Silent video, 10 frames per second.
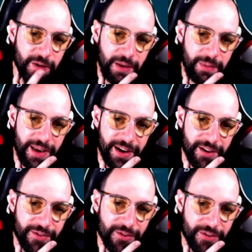clip
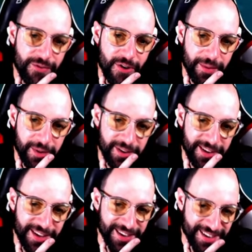later for a fragment.
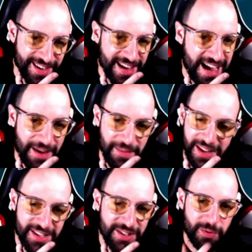I mean,
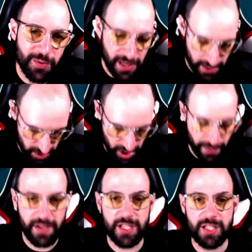it's not really
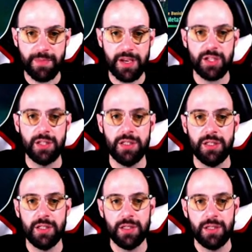something special.
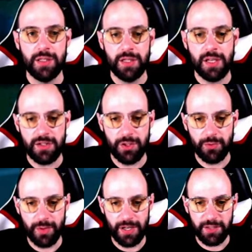It's
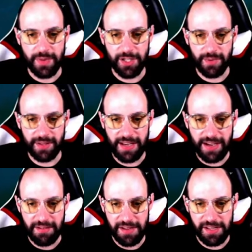not really special, but
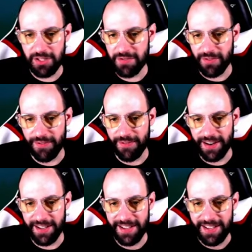it's just for
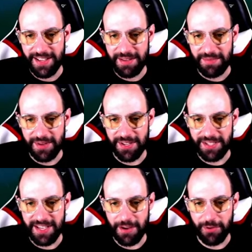fun.
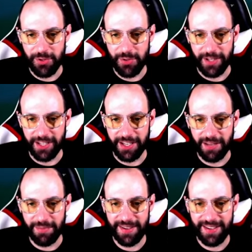Because I want to create a
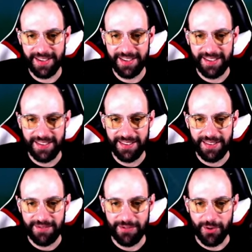clip
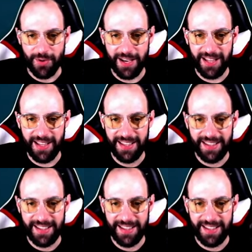for a while.